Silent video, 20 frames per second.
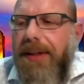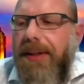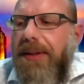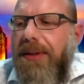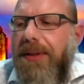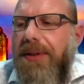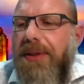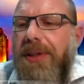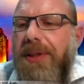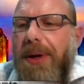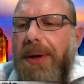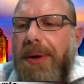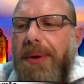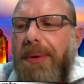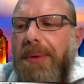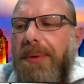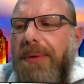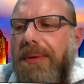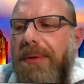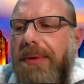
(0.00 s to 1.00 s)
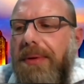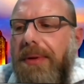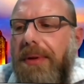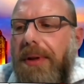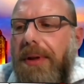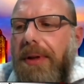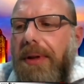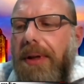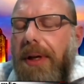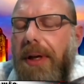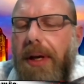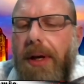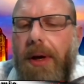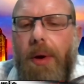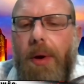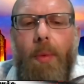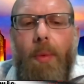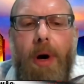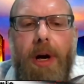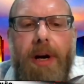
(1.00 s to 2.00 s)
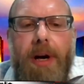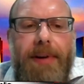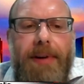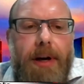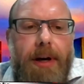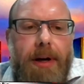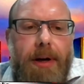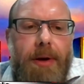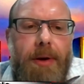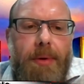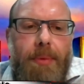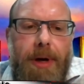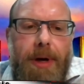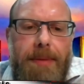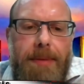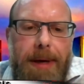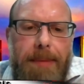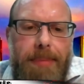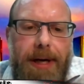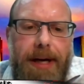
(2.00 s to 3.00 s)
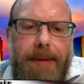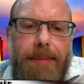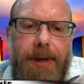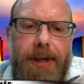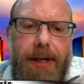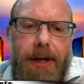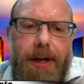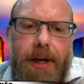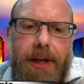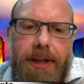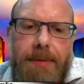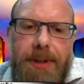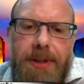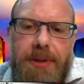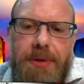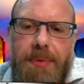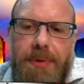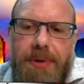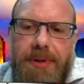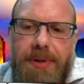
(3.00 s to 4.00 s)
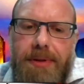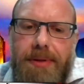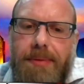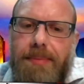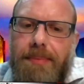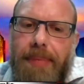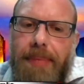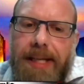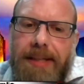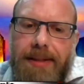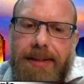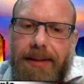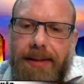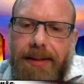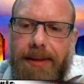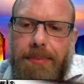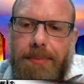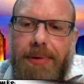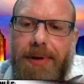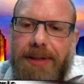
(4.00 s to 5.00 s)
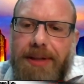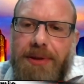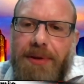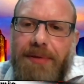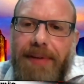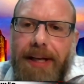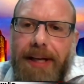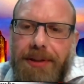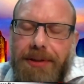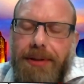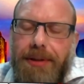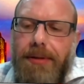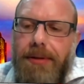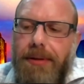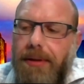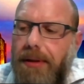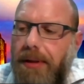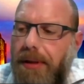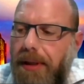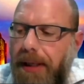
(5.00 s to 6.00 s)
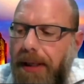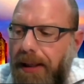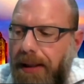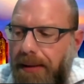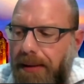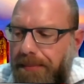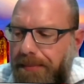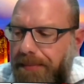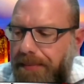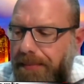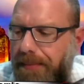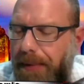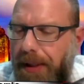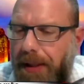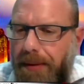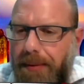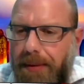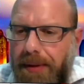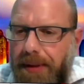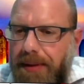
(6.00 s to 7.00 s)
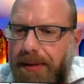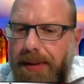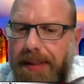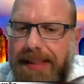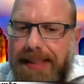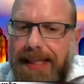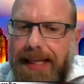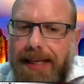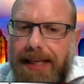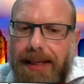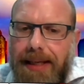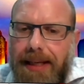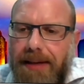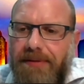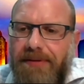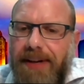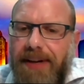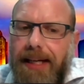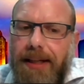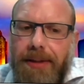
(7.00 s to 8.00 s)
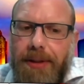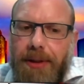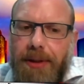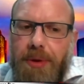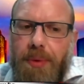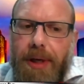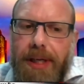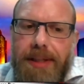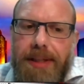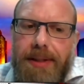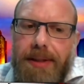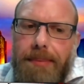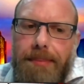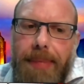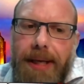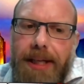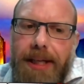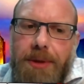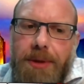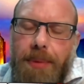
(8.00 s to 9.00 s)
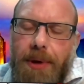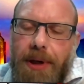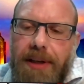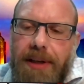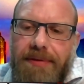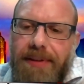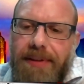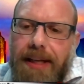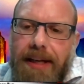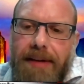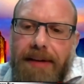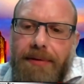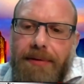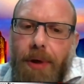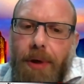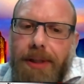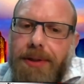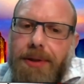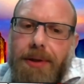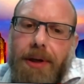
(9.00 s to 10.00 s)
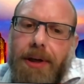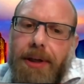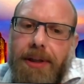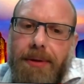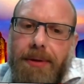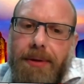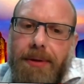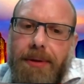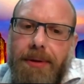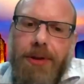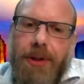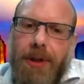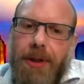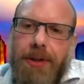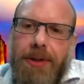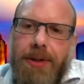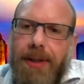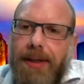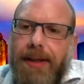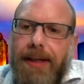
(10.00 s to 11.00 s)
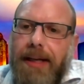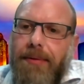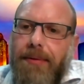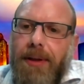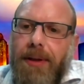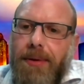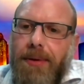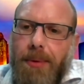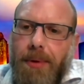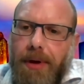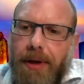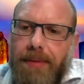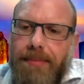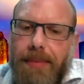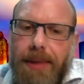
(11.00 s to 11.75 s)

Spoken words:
so one of my primary arguments was basically preservation. The state had filed a 20-some page brief and never once argued that the judge didn't have the authority.